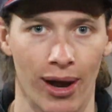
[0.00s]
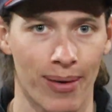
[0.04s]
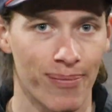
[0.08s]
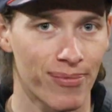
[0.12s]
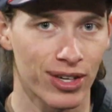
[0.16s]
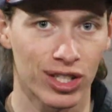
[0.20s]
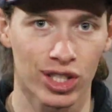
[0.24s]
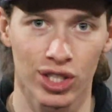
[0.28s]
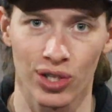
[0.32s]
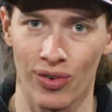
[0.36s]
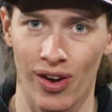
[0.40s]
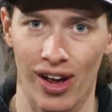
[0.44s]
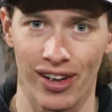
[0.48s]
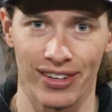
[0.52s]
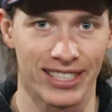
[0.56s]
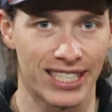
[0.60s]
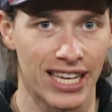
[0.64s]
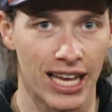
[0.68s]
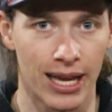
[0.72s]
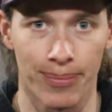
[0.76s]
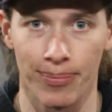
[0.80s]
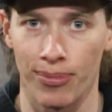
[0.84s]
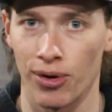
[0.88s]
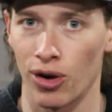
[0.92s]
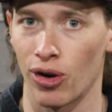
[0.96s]
I'm fishing around
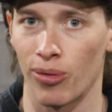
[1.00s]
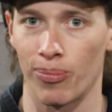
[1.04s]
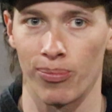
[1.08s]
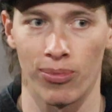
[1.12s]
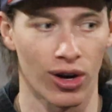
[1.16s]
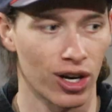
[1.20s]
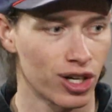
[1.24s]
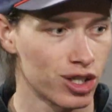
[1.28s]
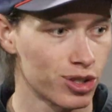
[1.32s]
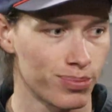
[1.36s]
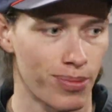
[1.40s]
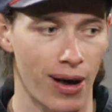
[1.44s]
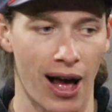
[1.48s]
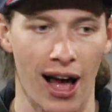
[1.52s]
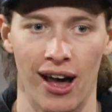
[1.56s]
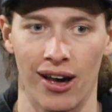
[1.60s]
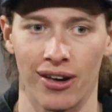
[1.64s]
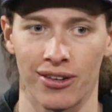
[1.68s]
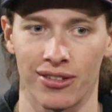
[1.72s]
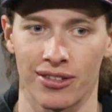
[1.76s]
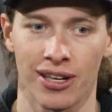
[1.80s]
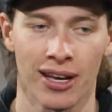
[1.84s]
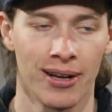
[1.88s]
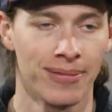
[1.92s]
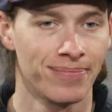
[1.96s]
timber, brush
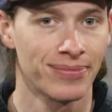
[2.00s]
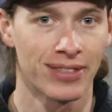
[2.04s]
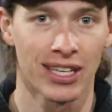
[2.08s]
piles,